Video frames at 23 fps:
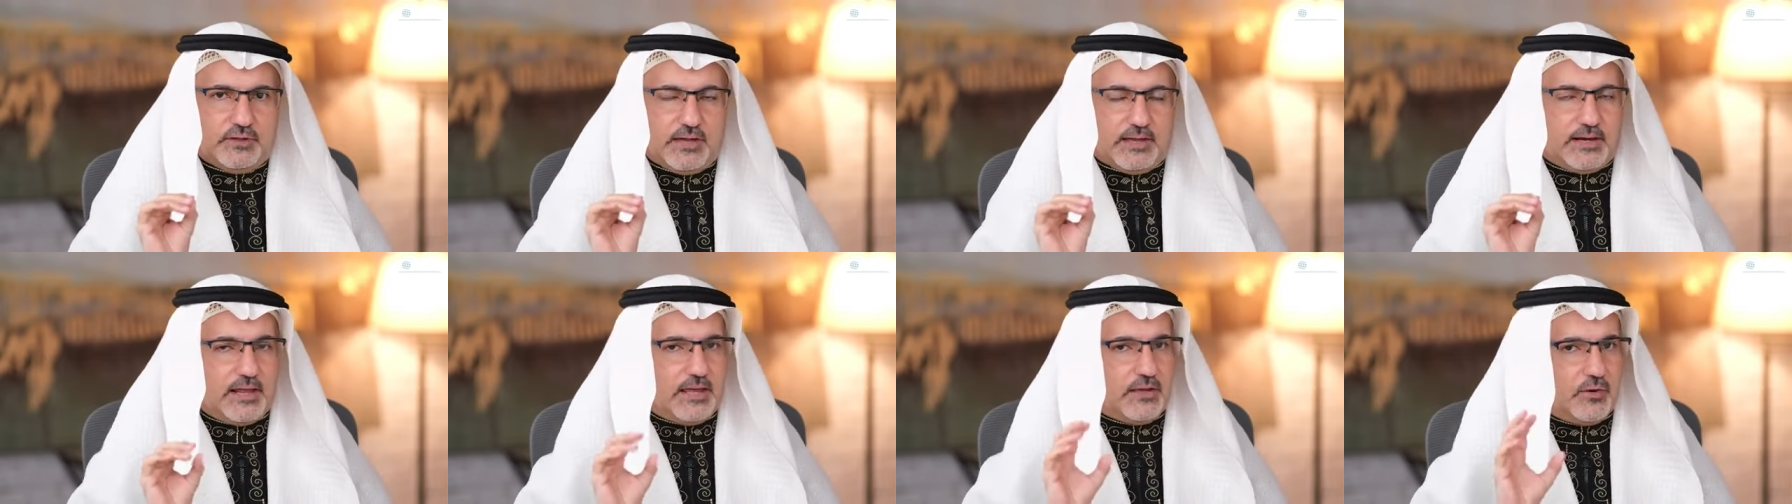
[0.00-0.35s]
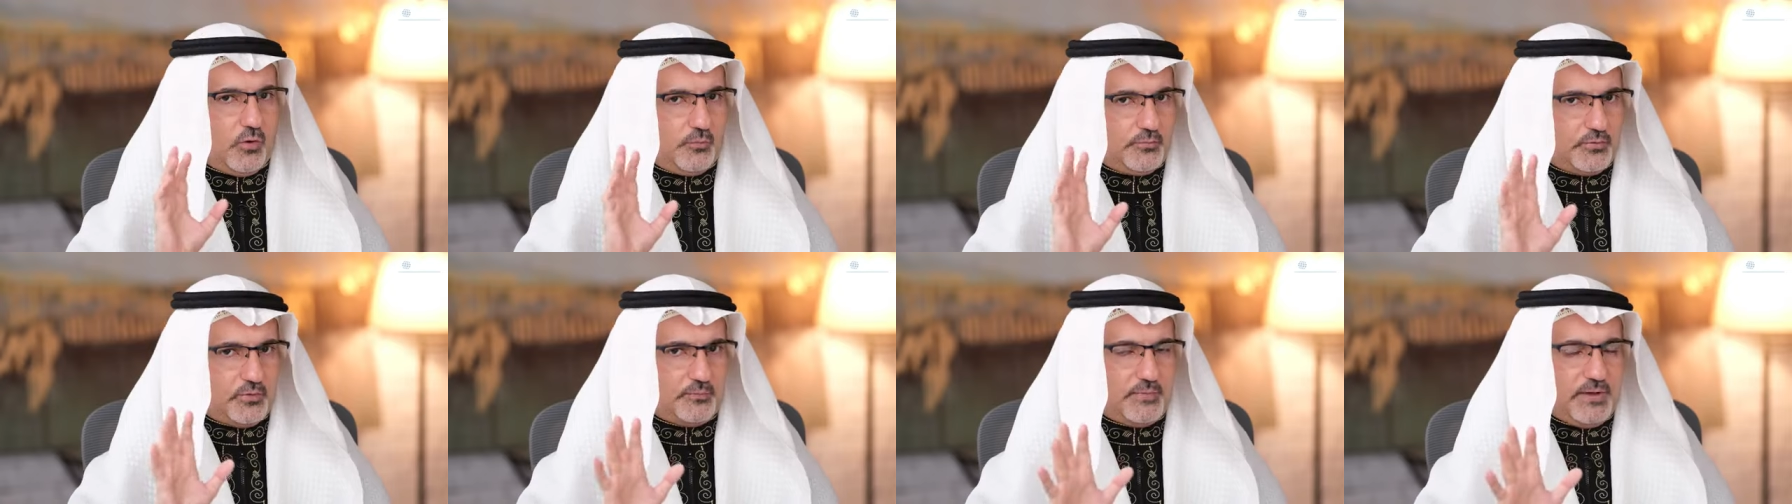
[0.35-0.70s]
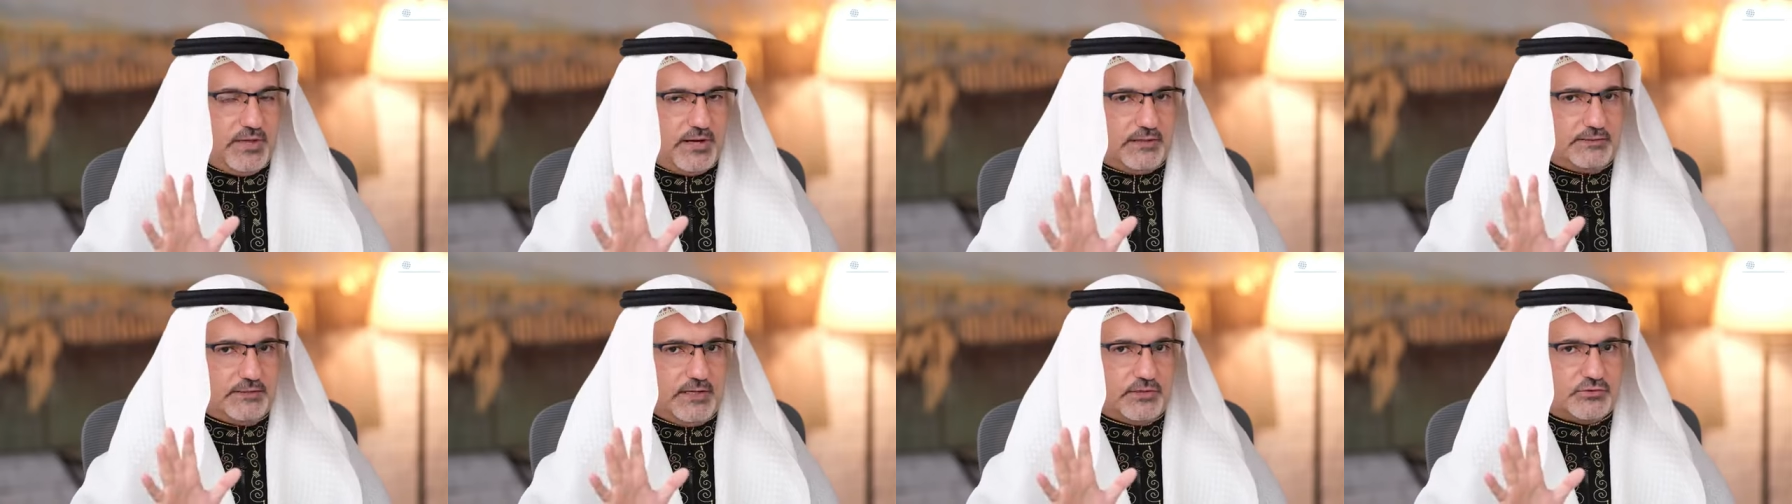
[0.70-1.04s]
and I hope you're
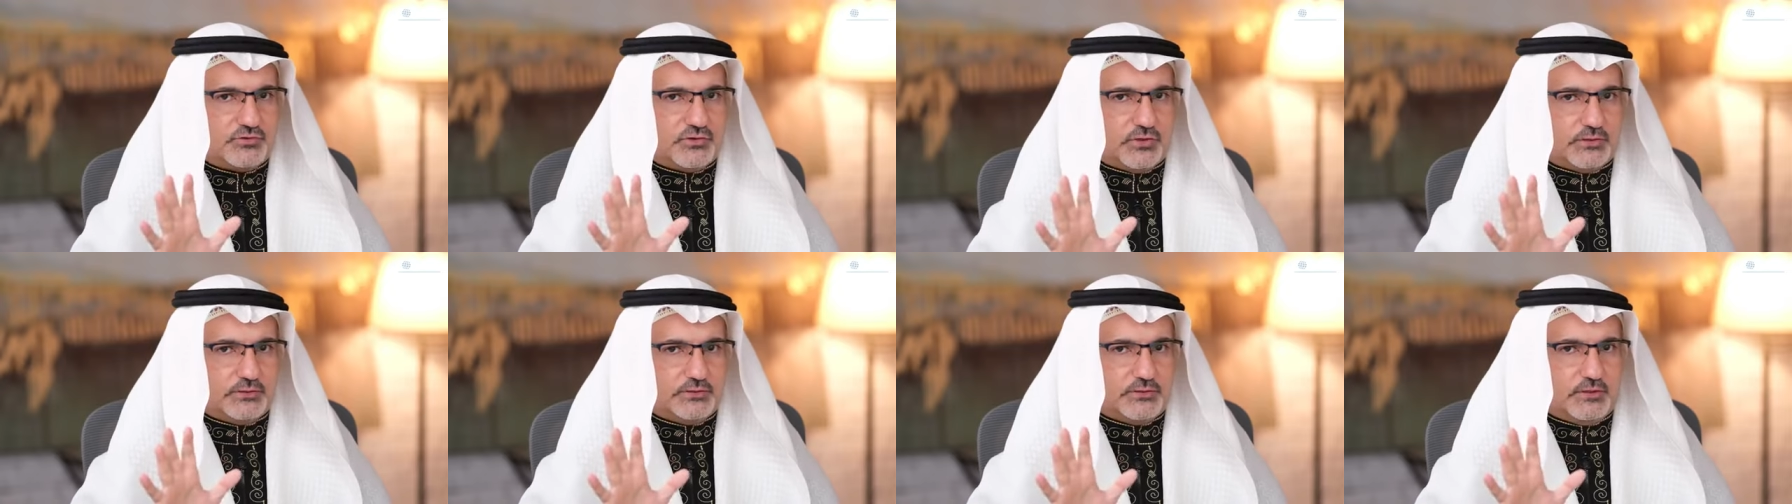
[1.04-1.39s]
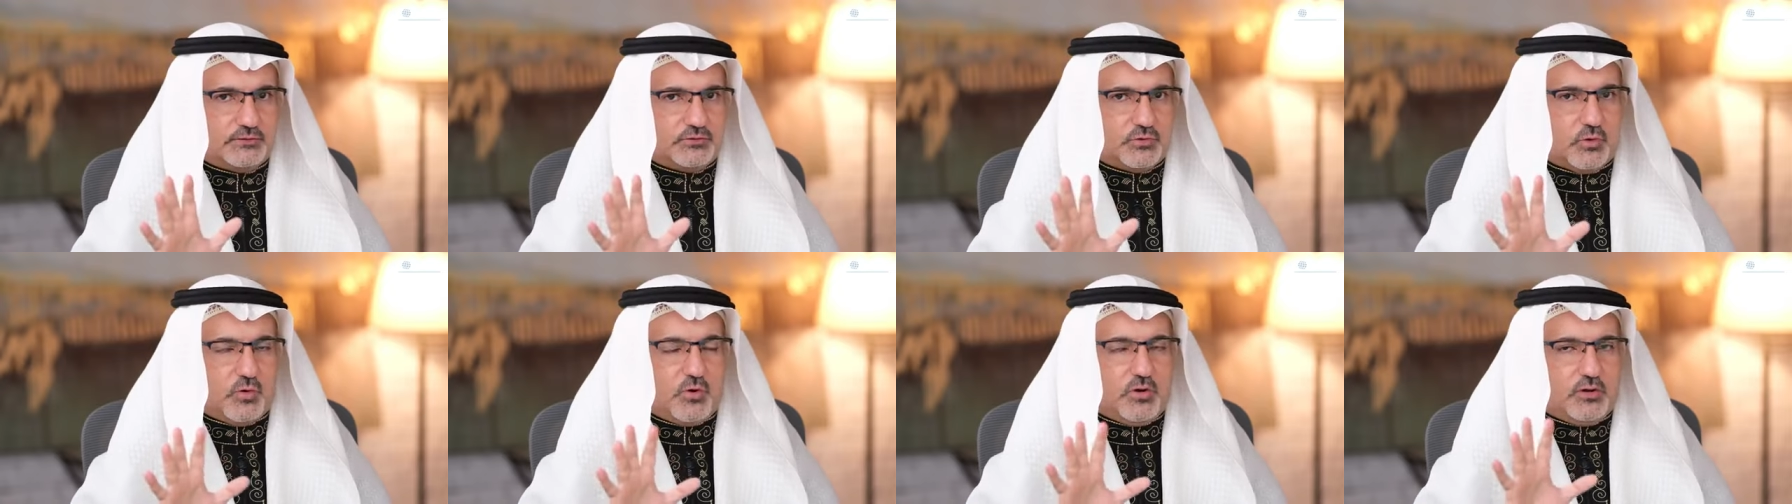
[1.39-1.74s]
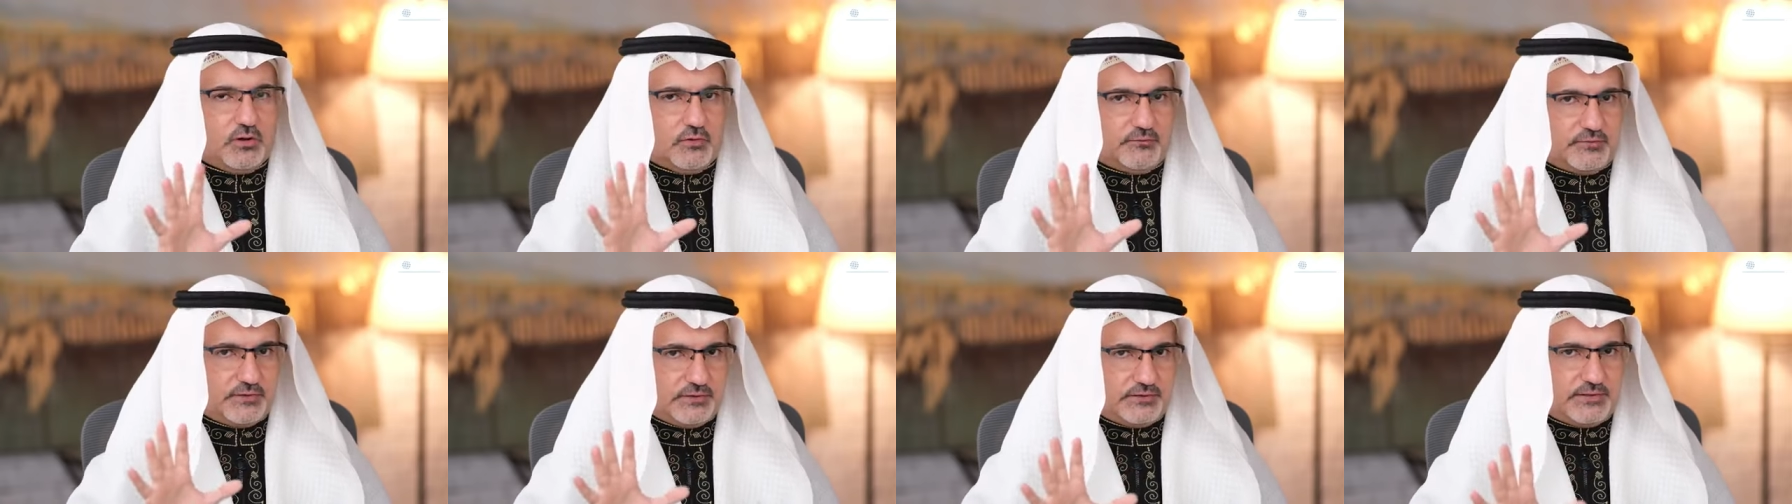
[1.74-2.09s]
paying attention to
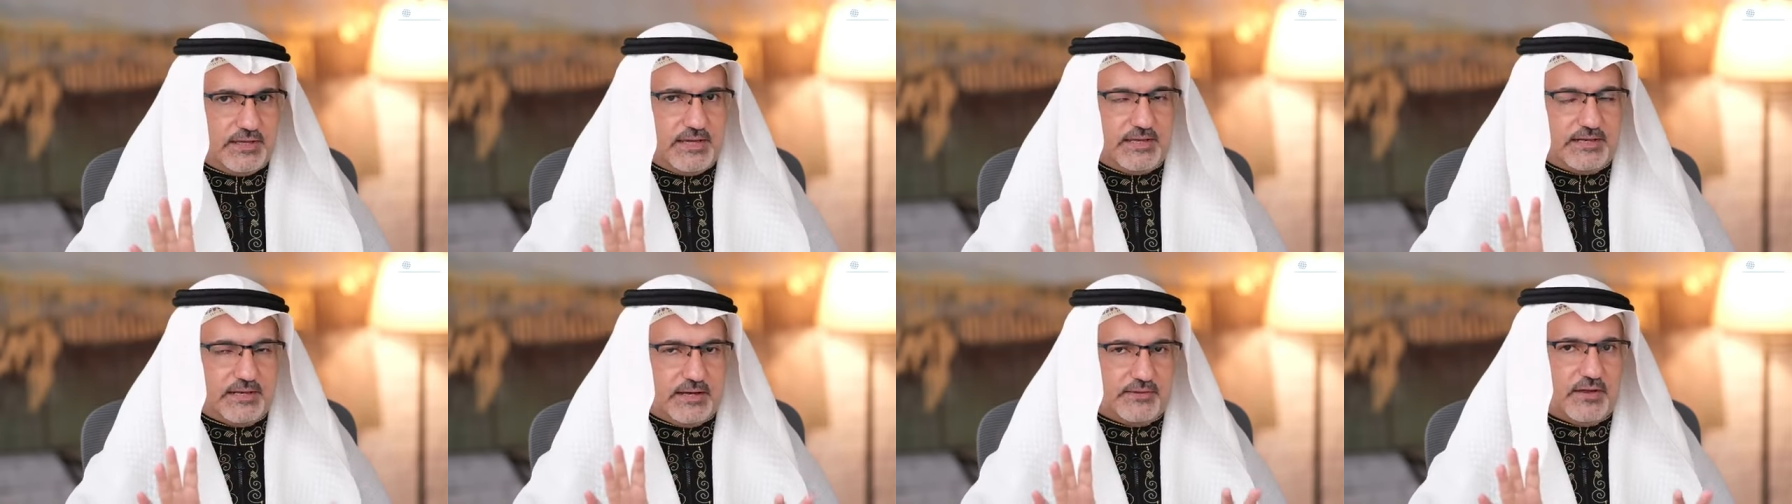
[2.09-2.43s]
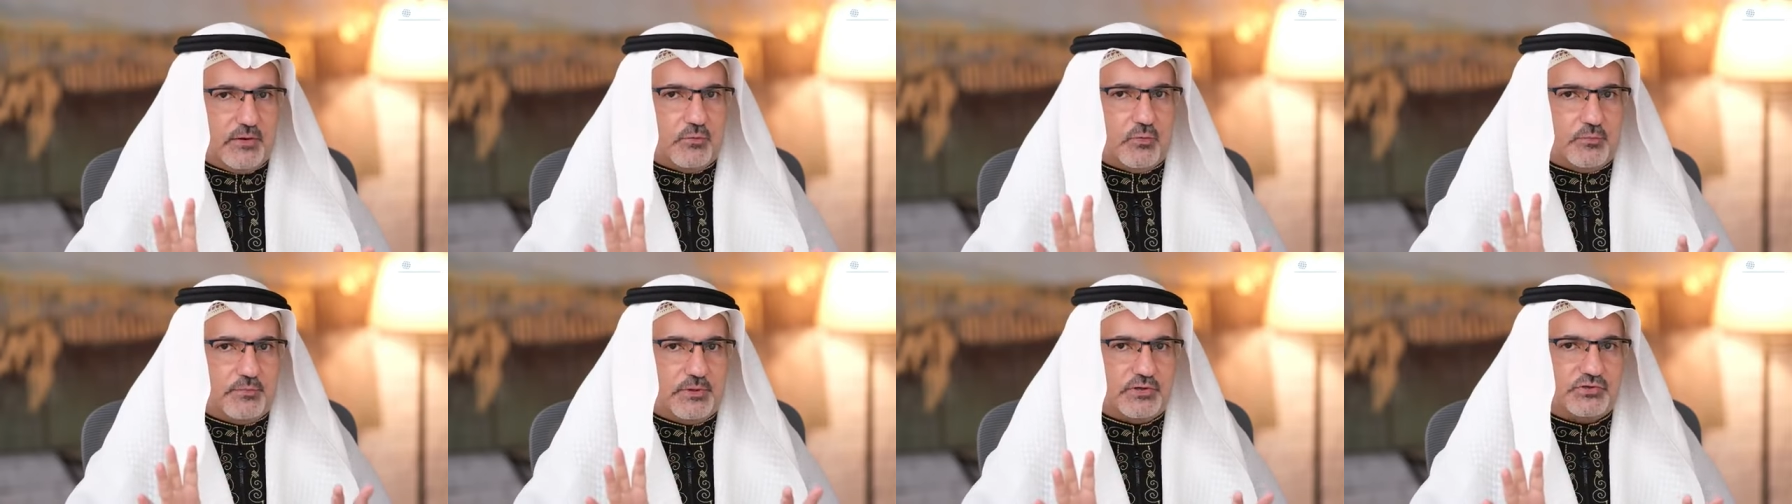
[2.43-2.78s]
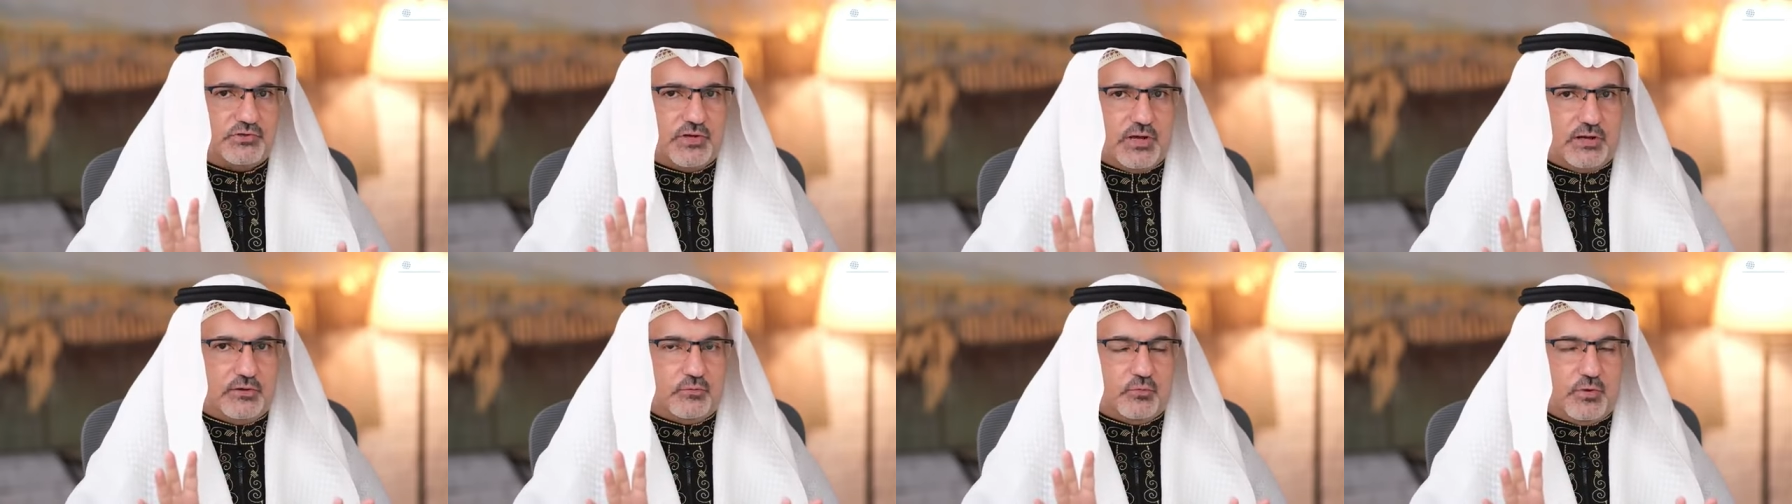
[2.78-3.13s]
all of the data that we've been
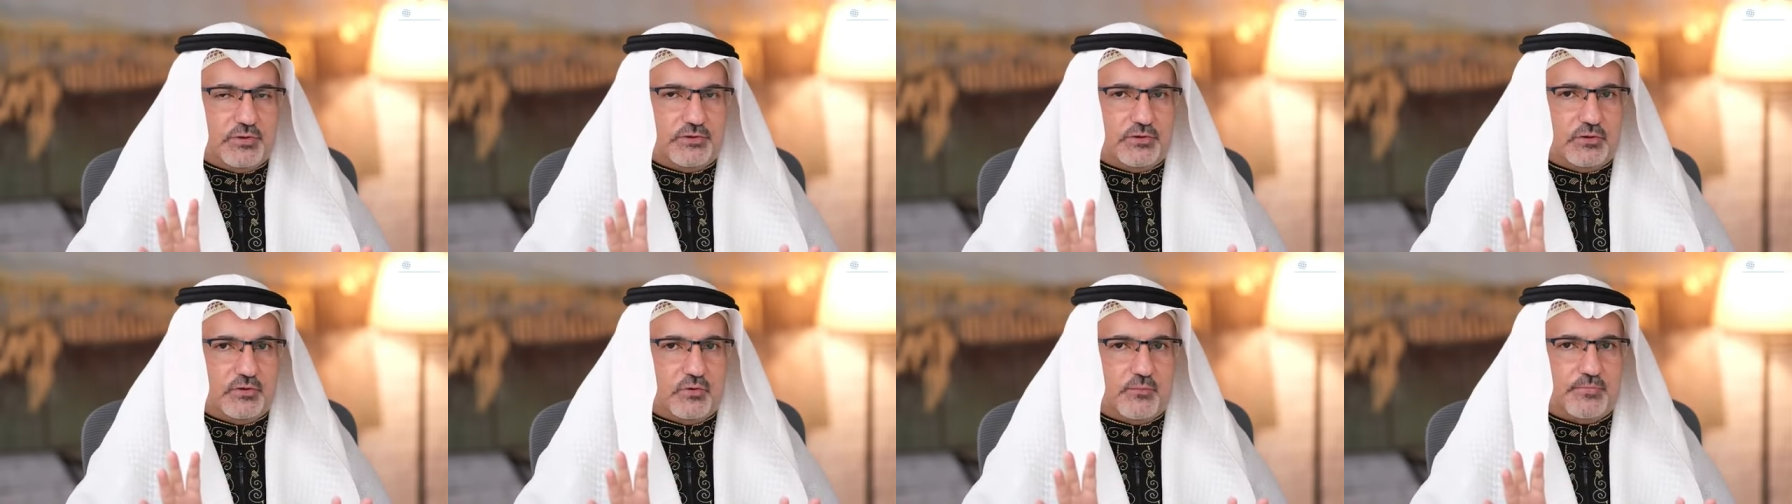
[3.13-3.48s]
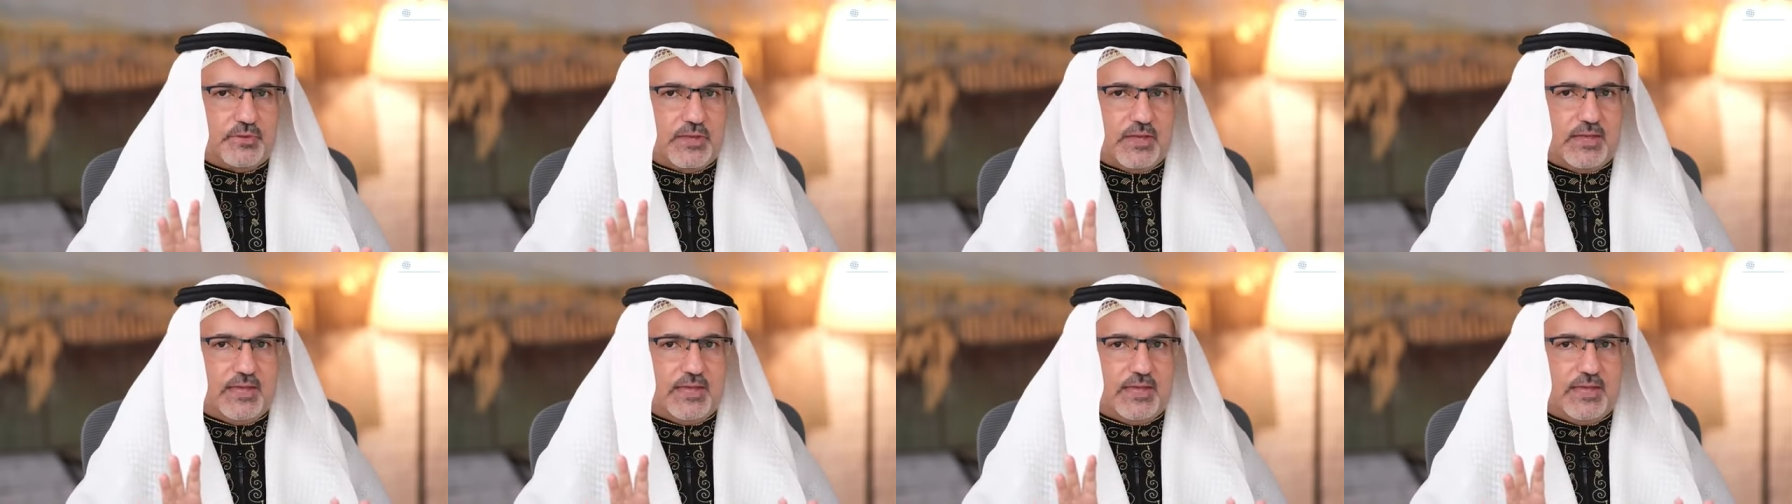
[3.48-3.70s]
sharing with you.